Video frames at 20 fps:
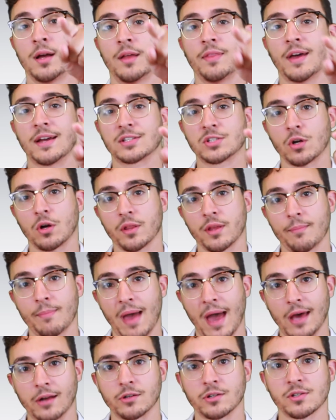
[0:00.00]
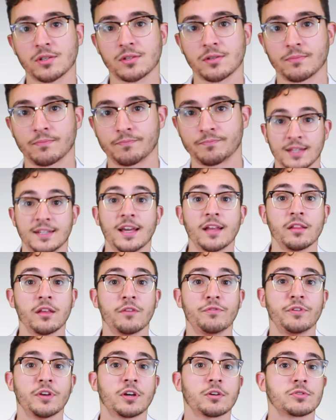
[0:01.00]
and that's all that matters.
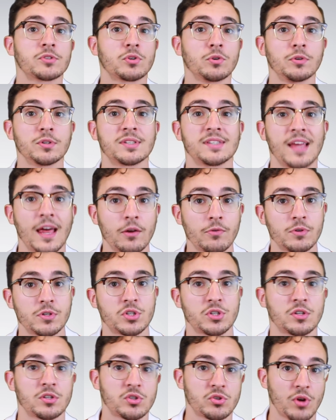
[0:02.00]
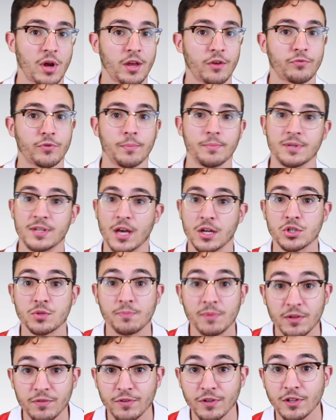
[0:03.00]
Tagliafico's goal sandwiched a strike from Dutch
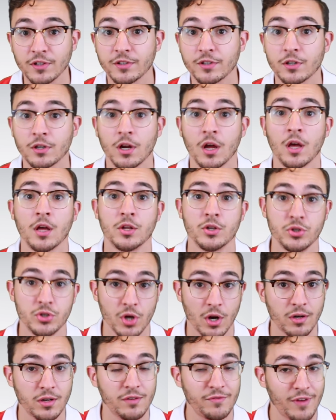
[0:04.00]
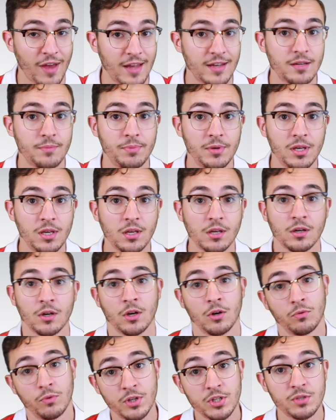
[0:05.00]
midfielder Donny van de Beek,
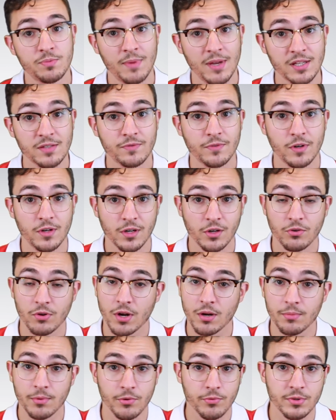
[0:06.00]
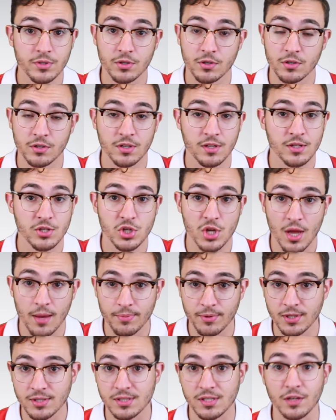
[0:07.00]
which makes for an incredible return to the
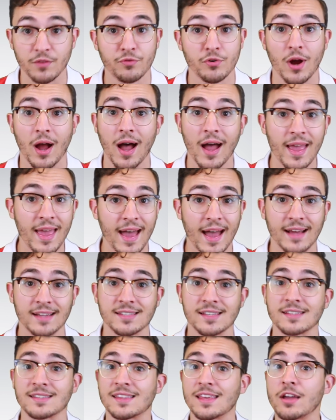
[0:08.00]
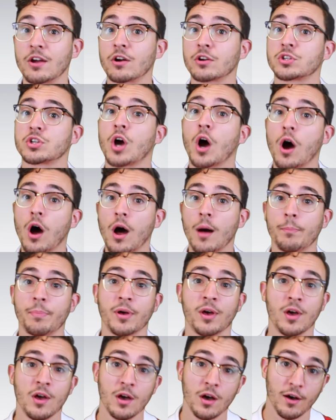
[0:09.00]
Champions League for Ajax, as they are
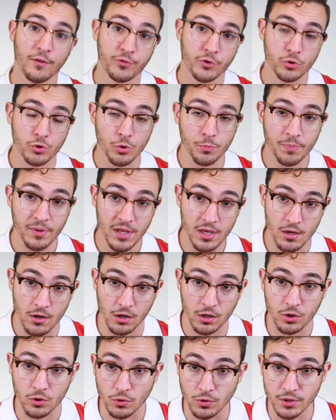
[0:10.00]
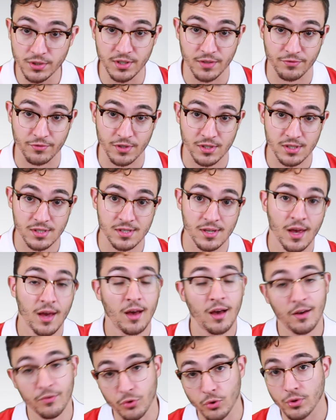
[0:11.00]
top of Group E on goal difference.
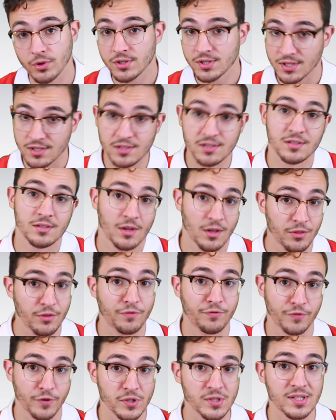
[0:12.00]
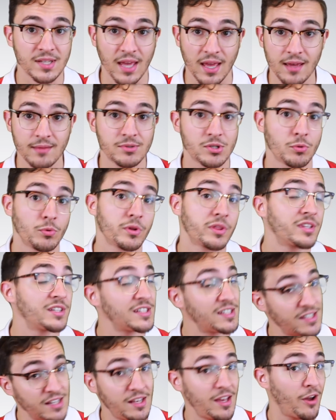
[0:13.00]
Of course, it's the first game, so we'll
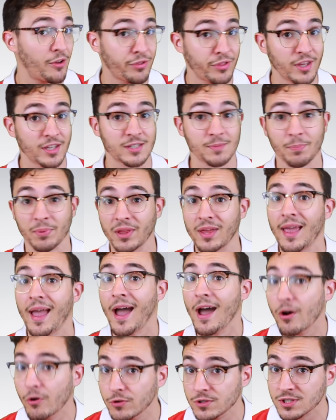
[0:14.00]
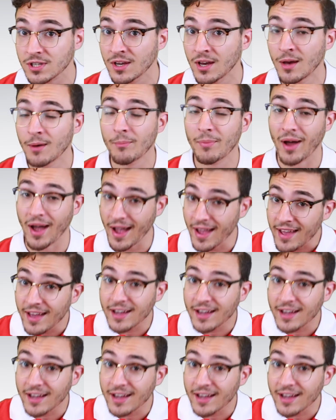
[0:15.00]
see how things play out, but